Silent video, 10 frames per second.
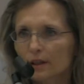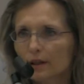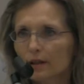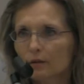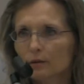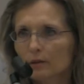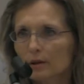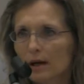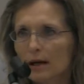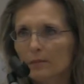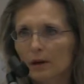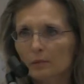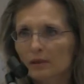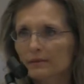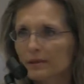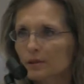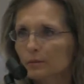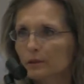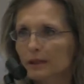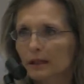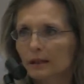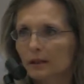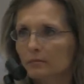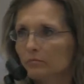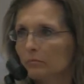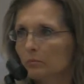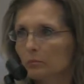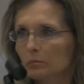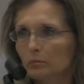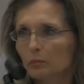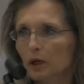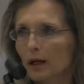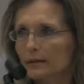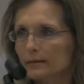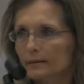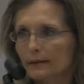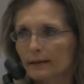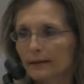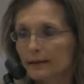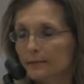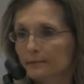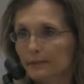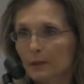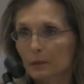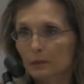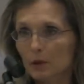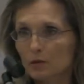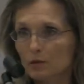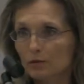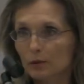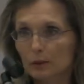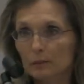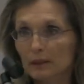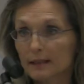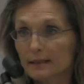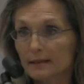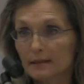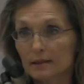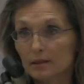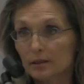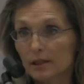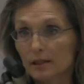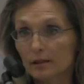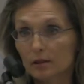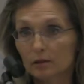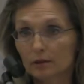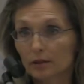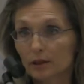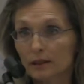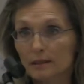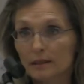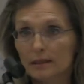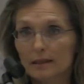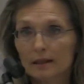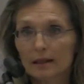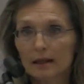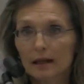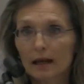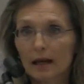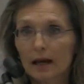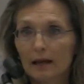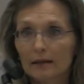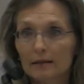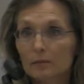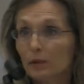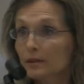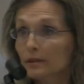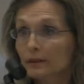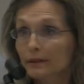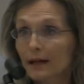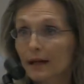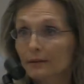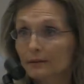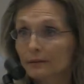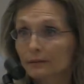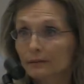ago, our previous superintendent brought a proposal for replacing these 30-year-old units, and the board turned it down